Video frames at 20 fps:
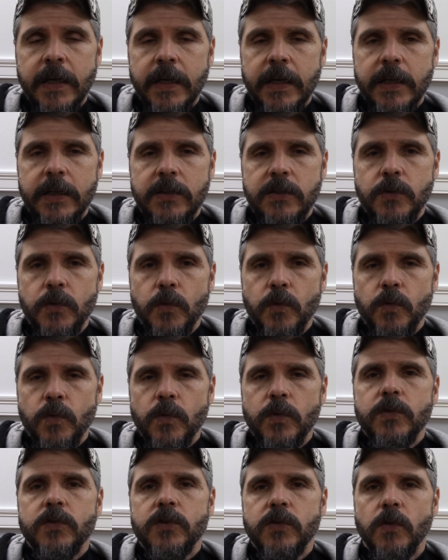into
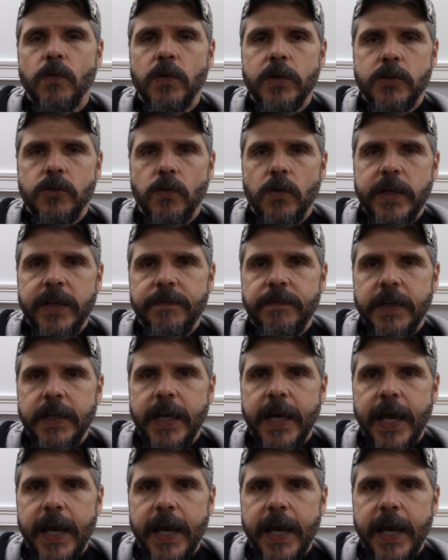retrieving